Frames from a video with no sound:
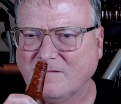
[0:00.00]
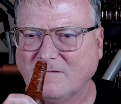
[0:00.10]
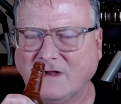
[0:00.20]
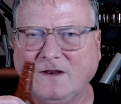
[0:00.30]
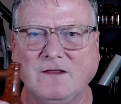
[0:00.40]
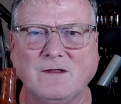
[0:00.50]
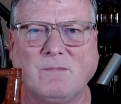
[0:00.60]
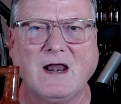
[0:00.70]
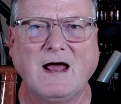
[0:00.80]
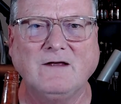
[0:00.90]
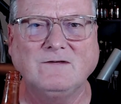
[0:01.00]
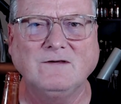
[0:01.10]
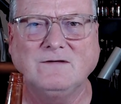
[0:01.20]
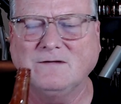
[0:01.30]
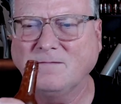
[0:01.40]
and then the
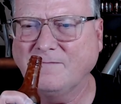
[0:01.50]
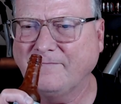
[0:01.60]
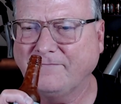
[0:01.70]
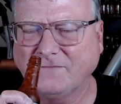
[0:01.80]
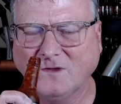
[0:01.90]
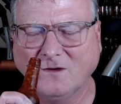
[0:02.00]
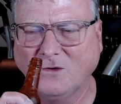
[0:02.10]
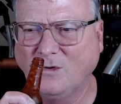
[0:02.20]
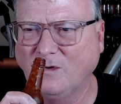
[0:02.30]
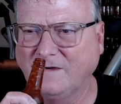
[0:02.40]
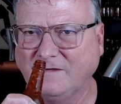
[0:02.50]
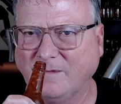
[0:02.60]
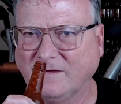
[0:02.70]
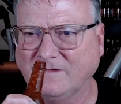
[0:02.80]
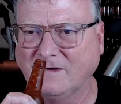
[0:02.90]
molasses. Ooh, this
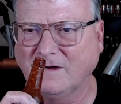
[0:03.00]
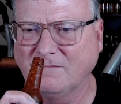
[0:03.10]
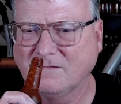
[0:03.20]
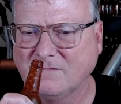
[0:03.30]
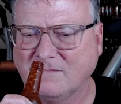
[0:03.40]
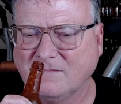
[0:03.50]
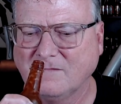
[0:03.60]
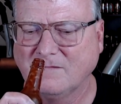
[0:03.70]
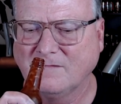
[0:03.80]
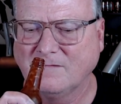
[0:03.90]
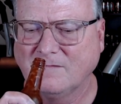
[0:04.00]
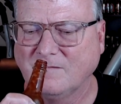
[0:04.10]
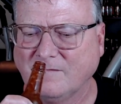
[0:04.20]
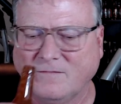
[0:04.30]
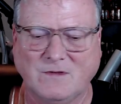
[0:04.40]
smells good.
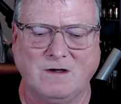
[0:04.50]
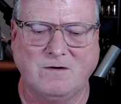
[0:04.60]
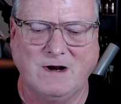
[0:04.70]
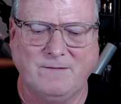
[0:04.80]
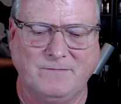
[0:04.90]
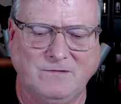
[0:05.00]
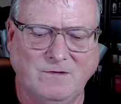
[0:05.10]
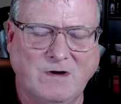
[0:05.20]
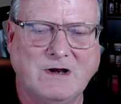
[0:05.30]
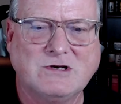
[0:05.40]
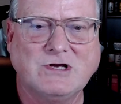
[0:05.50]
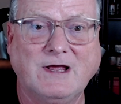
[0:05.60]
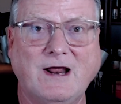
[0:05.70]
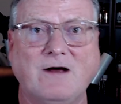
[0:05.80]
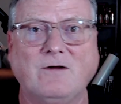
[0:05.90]
All right, let's go ahead and check
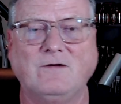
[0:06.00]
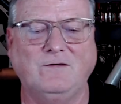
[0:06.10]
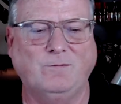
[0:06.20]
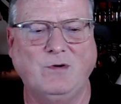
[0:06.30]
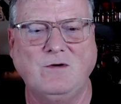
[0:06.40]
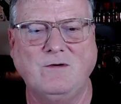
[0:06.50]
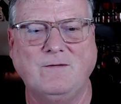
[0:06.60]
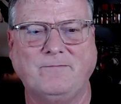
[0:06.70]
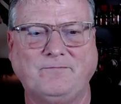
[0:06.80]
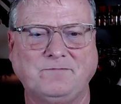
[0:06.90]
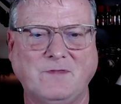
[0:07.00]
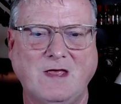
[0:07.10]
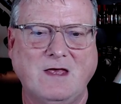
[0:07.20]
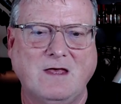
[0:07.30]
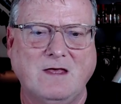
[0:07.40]
it out on a spoon.
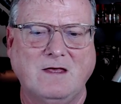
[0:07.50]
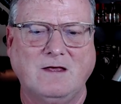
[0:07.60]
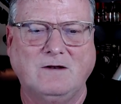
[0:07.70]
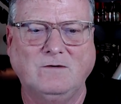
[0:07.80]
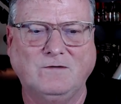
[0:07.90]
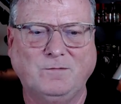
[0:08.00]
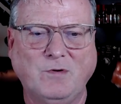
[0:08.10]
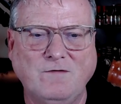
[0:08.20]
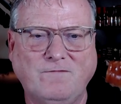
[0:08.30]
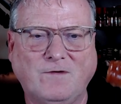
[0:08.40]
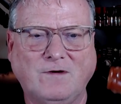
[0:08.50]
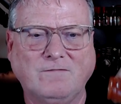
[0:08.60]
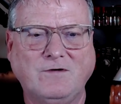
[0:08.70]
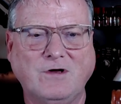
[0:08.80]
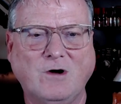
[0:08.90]
Do a spoonful
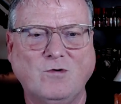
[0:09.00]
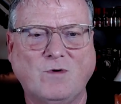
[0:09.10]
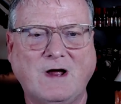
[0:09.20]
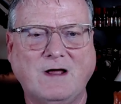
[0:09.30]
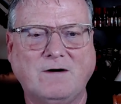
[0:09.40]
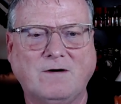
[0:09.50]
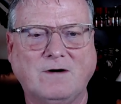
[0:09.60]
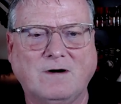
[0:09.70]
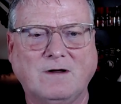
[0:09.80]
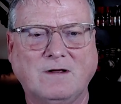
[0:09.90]
of Goat Rider.